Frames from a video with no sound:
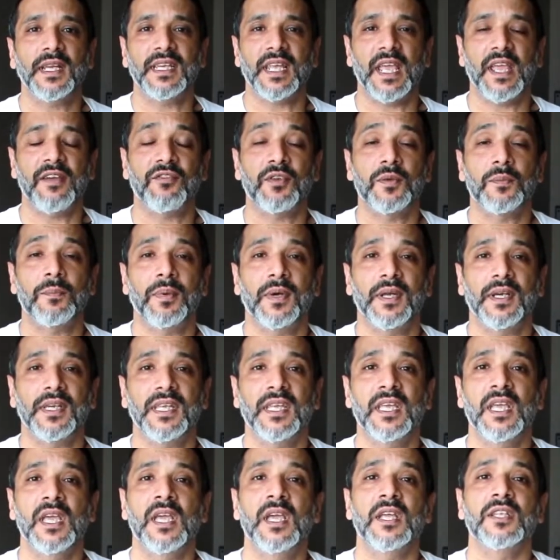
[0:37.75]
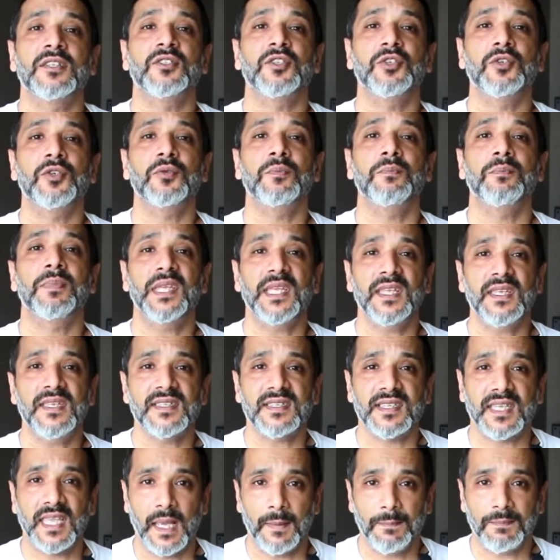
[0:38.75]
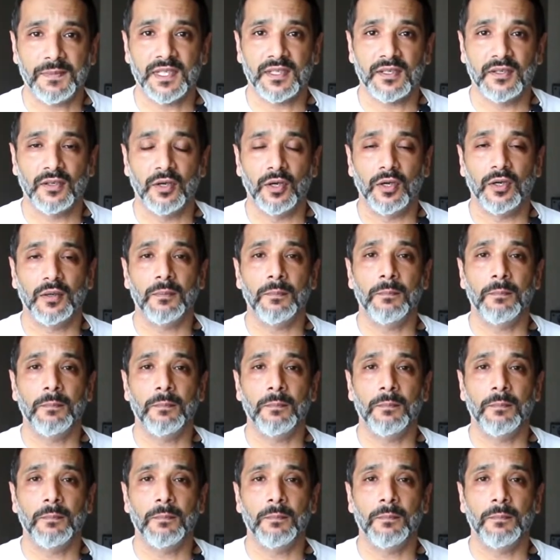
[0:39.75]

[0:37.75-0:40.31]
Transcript: everybody to be skeptical.